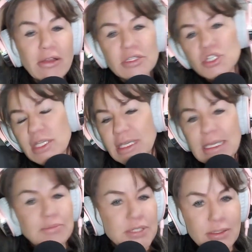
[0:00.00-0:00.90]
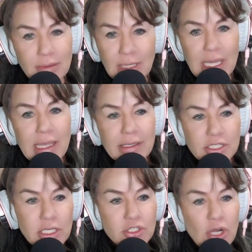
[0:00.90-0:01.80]
there, and she keeps like,
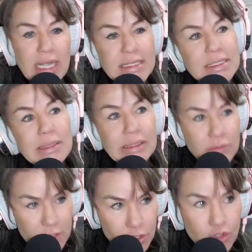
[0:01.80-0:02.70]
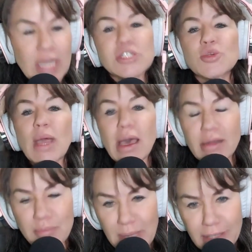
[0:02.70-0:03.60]
she tries to stress you
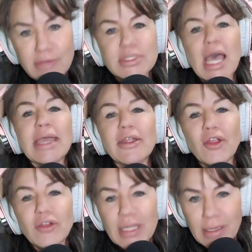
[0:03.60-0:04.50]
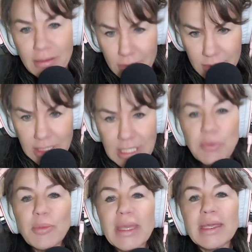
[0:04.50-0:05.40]
out and make you tired and keep
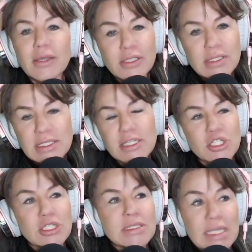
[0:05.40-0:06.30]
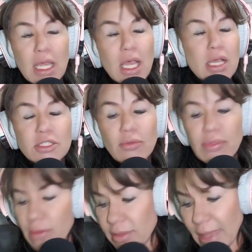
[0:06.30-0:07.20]
you making good decisions. So
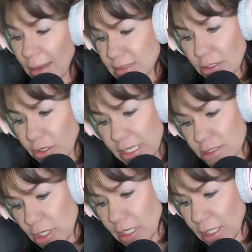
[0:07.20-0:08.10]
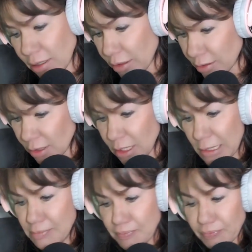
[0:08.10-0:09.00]
that was a great training.
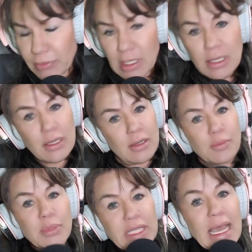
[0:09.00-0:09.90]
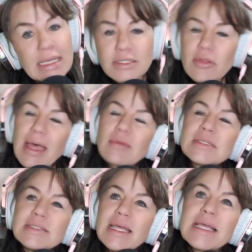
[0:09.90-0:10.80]
But yeah, so that
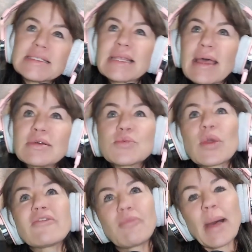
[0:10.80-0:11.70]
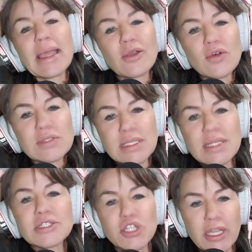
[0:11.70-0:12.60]
was, like I said, that was one of my goals
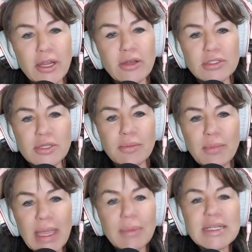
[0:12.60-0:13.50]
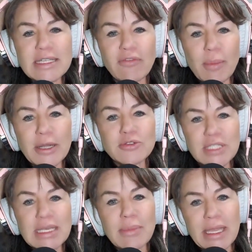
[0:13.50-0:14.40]
this year, to make myself a better
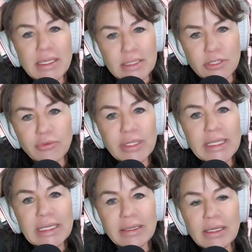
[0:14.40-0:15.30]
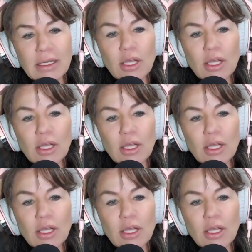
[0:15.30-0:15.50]
teammate, is to really